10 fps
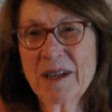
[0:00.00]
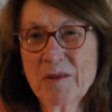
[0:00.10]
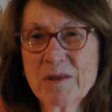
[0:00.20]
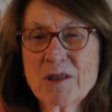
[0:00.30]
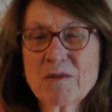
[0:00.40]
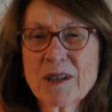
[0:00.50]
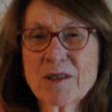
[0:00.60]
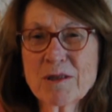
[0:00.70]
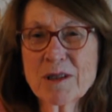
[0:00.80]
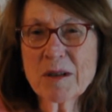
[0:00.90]
it was
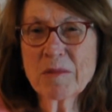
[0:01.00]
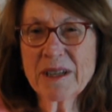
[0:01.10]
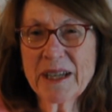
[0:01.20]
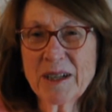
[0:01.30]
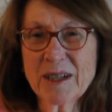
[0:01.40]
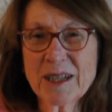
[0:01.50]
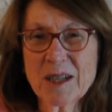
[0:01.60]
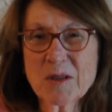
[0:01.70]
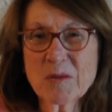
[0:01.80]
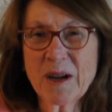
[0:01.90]
structural
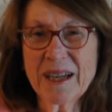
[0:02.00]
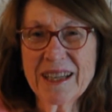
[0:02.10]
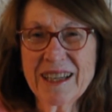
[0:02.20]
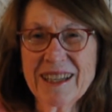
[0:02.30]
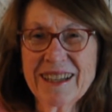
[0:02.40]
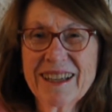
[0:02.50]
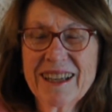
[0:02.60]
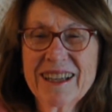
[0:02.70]
similarities why he